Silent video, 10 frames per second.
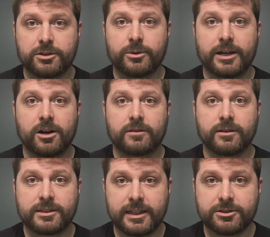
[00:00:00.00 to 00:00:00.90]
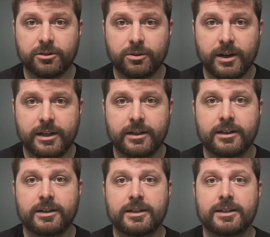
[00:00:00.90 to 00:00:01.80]
to a conversation thread
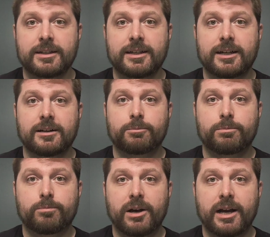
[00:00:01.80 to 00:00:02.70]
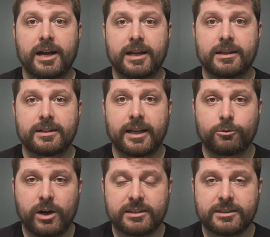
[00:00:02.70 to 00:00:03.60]
by
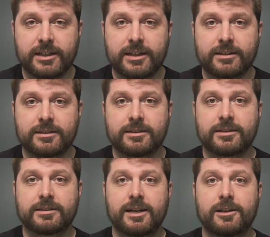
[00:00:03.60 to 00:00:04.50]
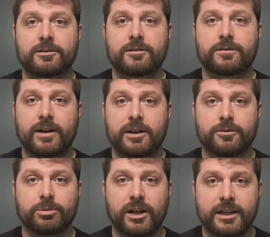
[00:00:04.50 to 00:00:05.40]
late Wednesday, and then 5
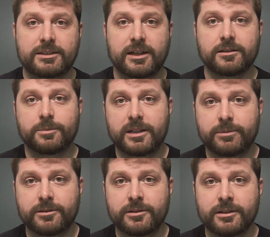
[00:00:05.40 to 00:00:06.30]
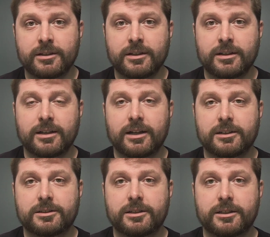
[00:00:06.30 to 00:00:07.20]
replies to other people
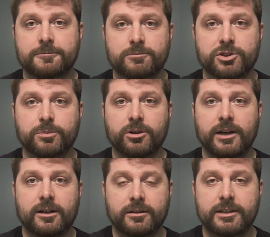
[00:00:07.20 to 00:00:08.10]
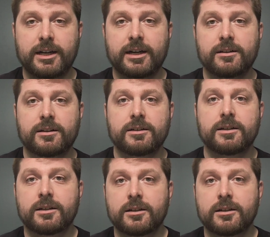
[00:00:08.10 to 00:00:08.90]
to spur healthy dialogue,